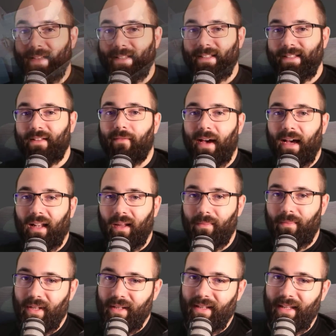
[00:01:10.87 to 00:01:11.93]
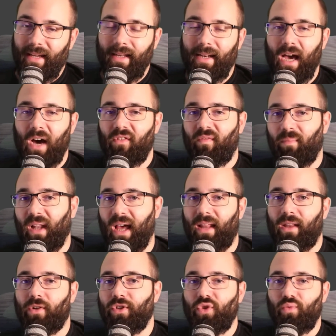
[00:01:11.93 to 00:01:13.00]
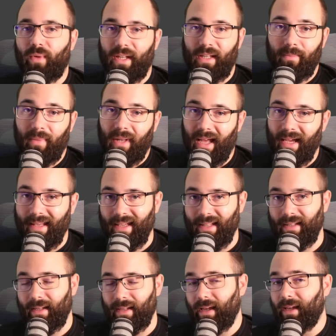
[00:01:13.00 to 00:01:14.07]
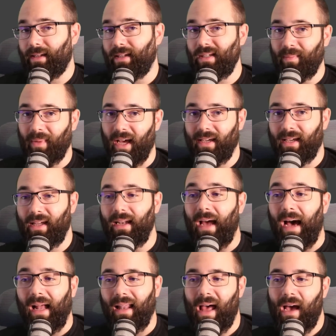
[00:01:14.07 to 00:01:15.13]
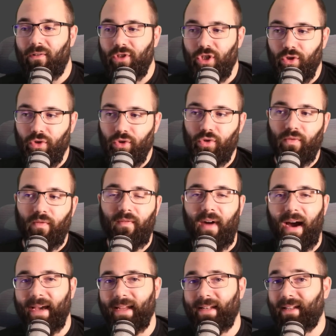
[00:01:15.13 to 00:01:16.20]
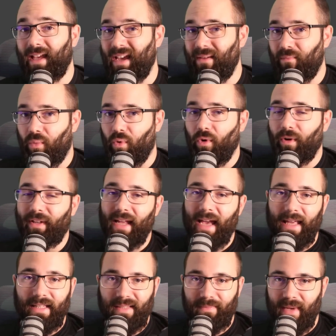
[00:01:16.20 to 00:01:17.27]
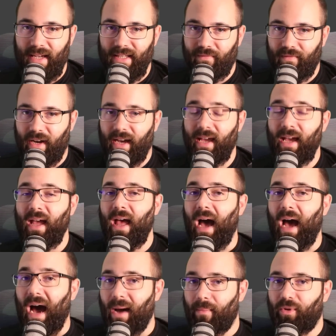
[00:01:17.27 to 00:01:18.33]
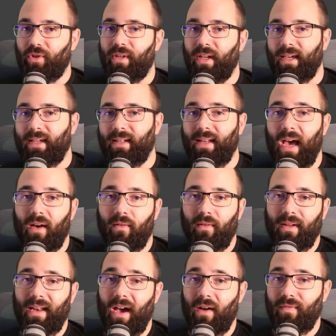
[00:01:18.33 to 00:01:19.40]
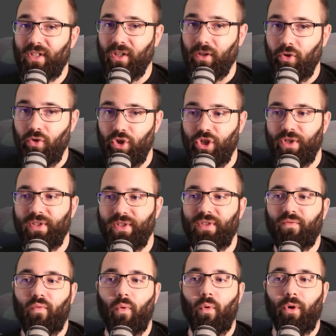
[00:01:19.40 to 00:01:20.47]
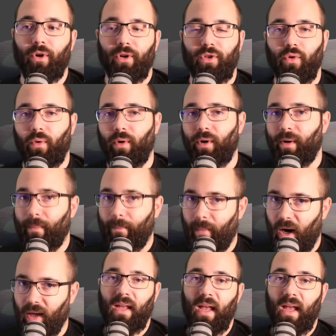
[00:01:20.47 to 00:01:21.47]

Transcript: developed the Knauf Planner Suite plugin. Uh, this plugin allows you to find, import, and specify up-to-date Knauf solutions for your model.